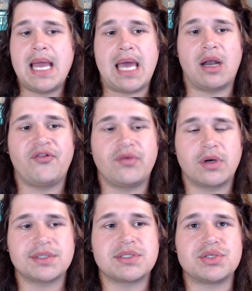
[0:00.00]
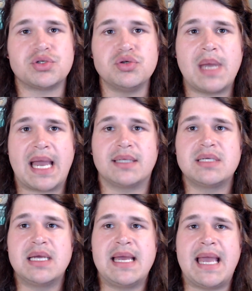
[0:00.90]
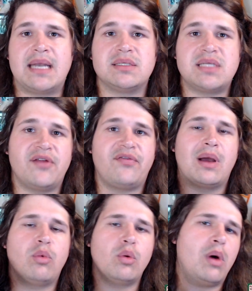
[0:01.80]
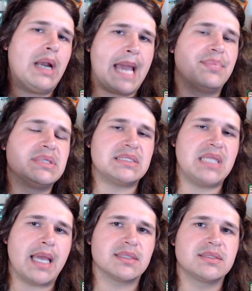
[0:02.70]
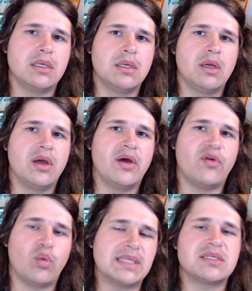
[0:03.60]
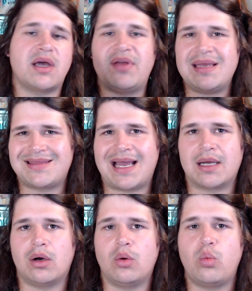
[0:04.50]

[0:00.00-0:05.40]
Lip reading: and I forgot to zoom out and identify, well, what happens next for once I've hit that goal?